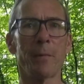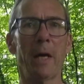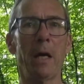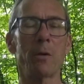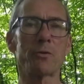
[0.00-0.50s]

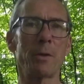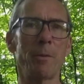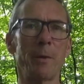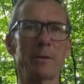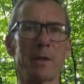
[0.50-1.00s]
I'll try
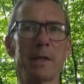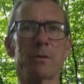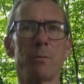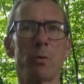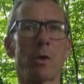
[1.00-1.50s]
my best to
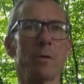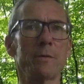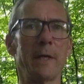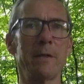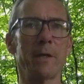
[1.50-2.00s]
get some more
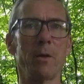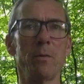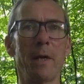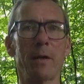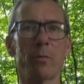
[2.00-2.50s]
content
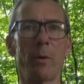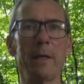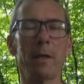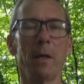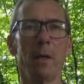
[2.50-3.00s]
out next
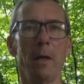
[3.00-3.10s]
week.